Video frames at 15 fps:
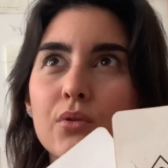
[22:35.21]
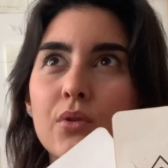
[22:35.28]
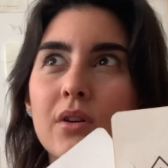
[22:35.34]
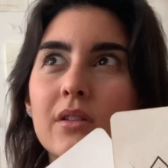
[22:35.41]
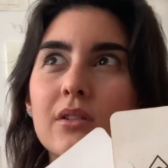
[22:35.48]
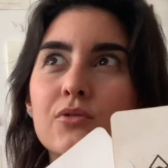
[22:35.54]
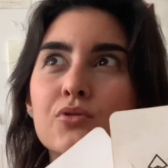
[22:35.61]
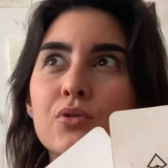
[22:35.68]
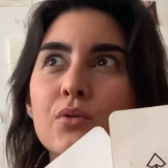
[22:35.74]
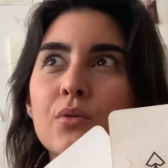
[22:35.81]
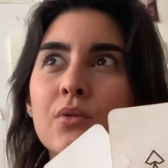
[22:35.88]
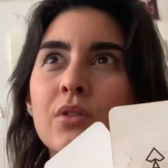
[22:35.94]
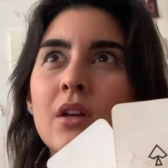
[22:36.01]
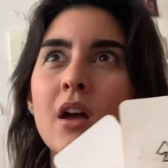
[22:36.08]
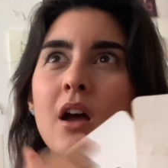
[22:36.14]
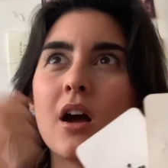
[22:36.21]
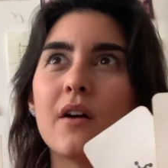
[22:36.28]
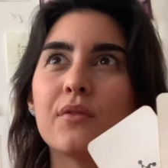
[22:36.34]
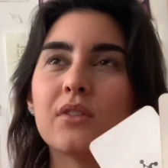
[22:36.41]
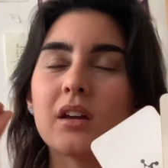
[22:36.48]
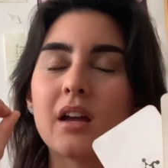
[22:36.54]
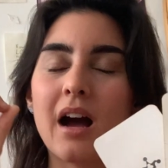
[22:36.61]
or the truth
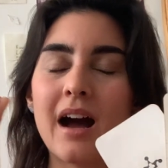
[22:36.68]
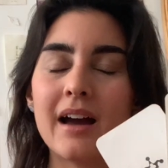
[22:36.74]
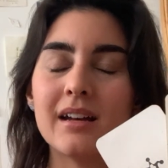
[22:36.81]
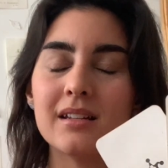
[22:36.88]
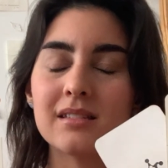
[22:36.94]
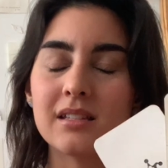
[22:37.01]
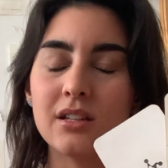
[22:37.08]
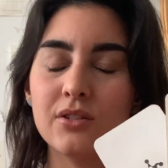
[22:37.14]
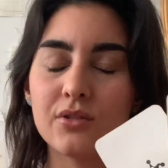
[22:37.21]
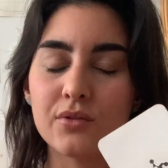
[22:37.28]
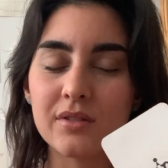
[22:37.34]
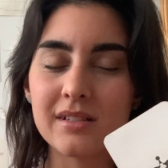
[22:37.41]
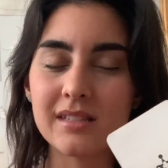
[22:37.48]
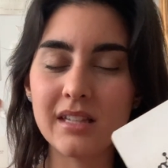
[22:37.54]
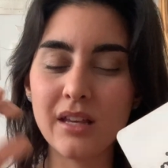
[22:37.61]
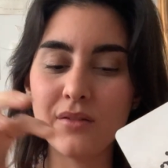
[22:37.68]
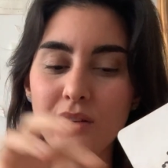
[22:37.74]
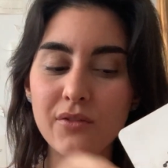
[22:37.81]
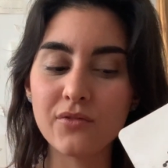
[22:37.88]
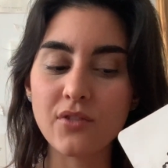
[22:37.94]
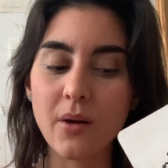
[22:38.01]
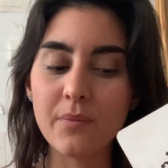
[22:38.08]
of the guidance that you're receiving
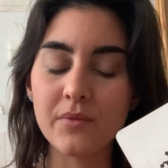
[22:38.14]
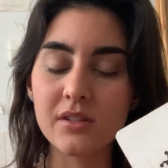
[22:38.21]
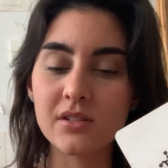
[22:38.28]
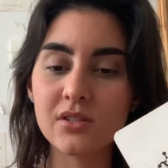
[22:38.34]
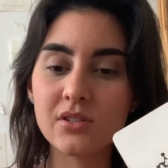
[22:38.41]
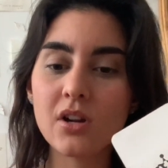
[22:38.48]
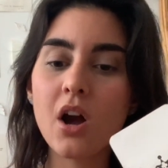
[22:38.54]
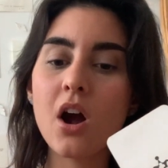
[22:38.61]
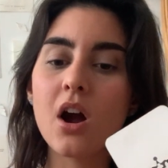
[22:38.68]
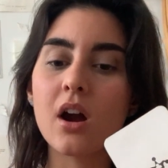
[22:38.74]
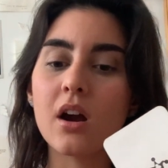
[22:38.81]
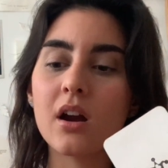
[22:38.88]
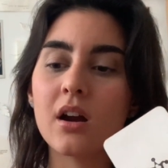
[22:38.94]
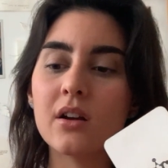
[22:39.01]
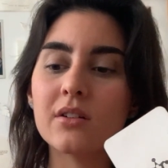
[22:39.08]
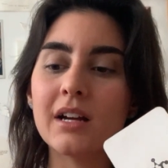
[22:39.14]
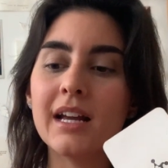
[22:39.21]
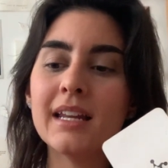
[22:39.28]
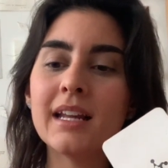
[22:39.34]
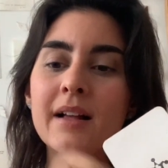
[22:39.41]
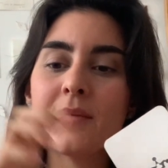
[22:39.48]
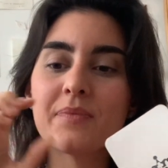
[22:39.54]
from the star, right?